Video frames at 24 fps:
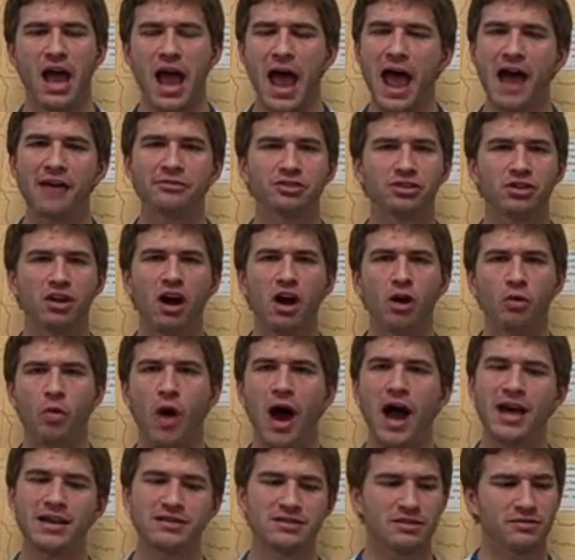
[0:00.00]
After all,
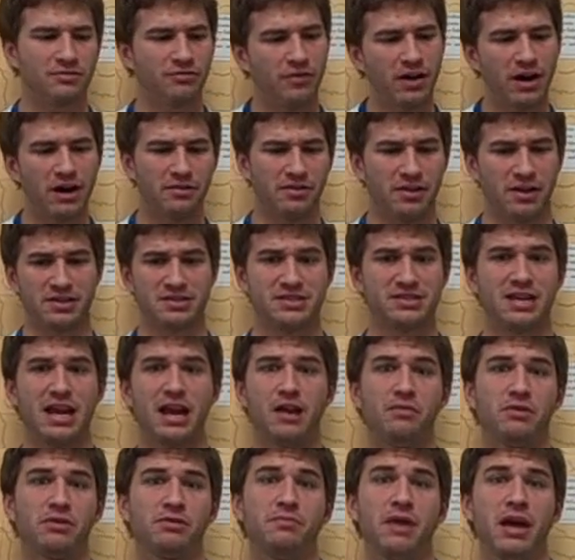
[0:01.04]
why is it fair that a
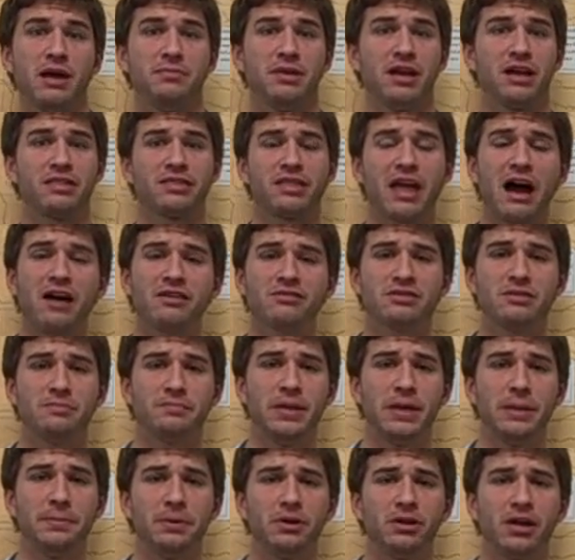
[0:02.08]
state with maybe 1,000
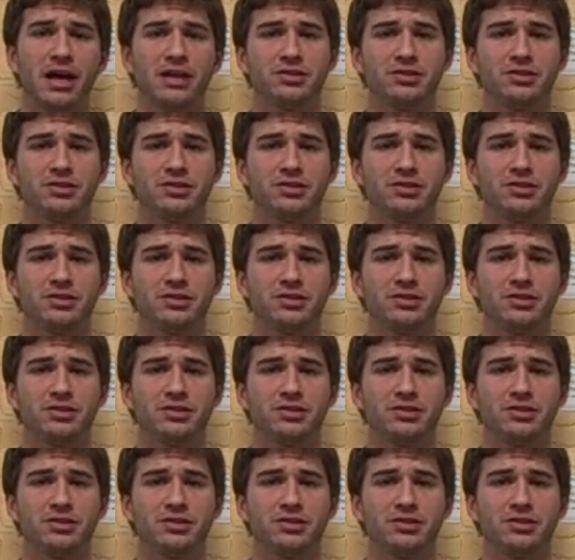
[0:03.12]
people